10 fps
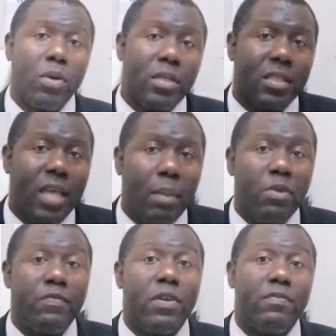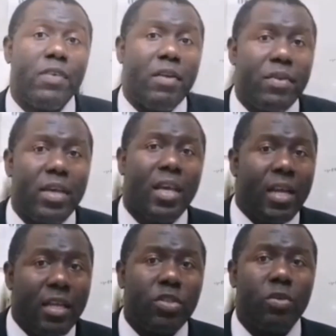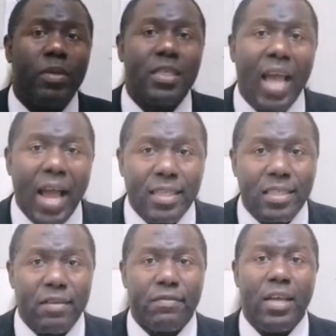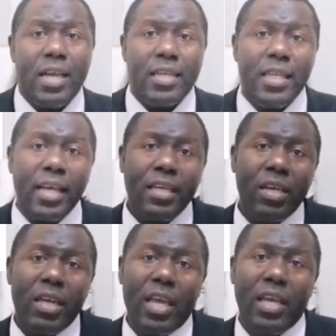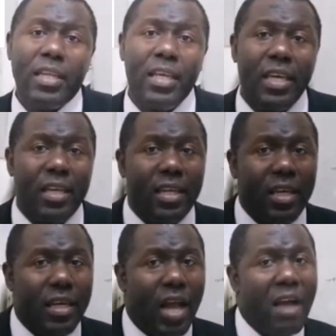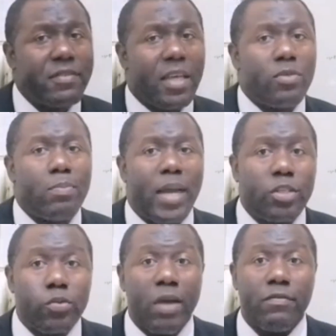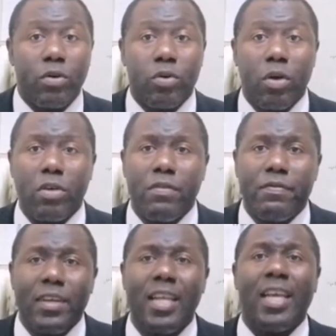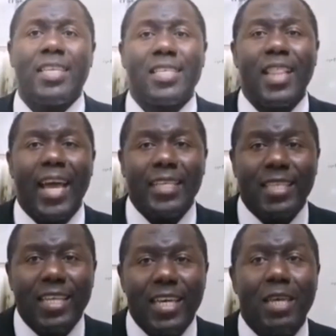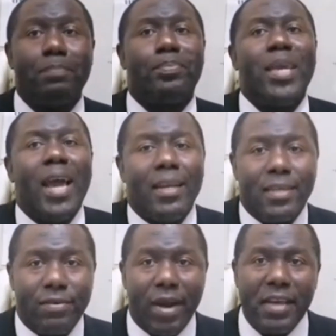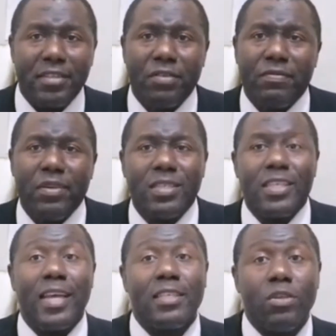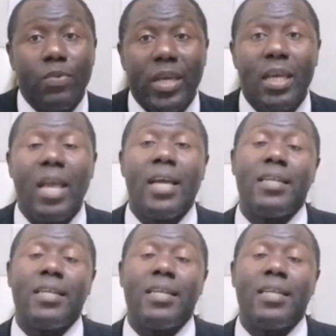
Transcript: Morning time you feel very little bit active. Then in the afternoon, by 12 o'clock, you feel slightly impaired, right? You feel slightly weak.